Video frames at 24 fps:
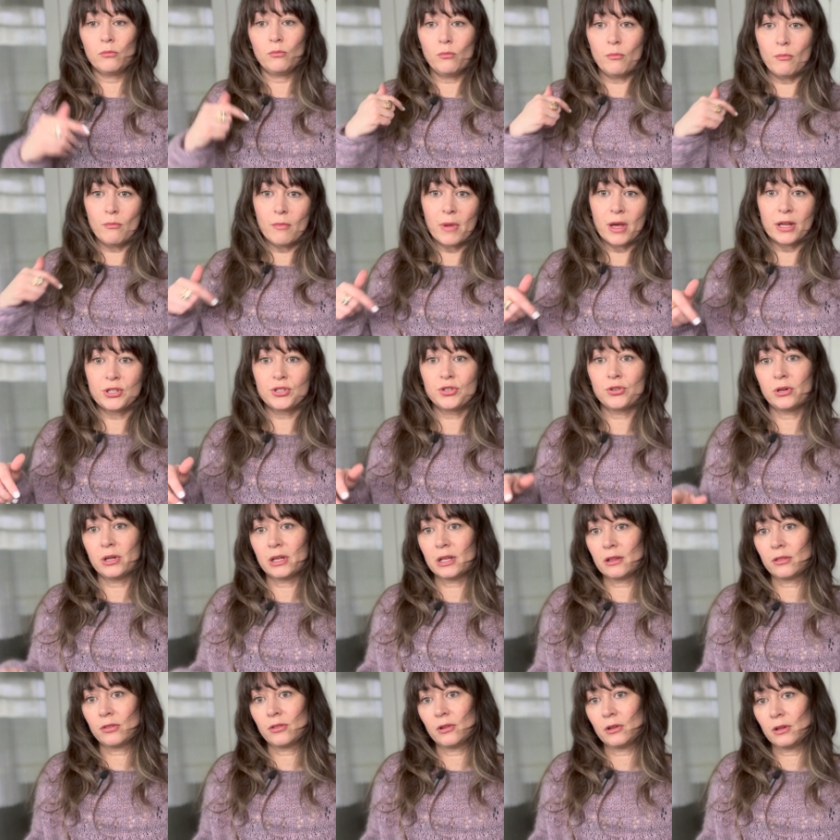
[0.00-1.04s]

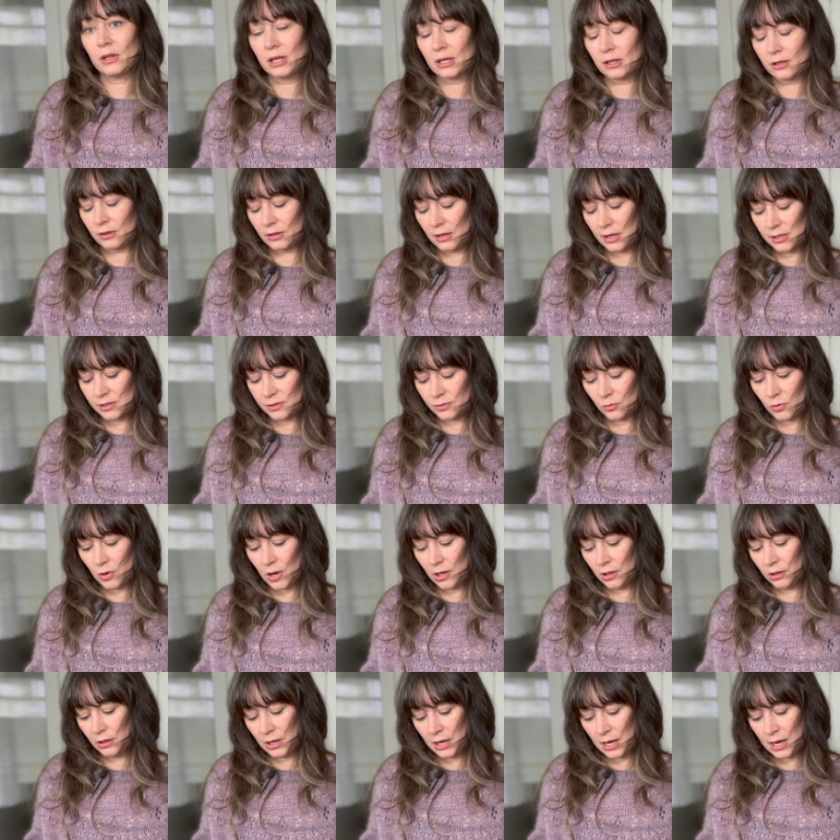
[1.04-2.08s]
measuring the length as well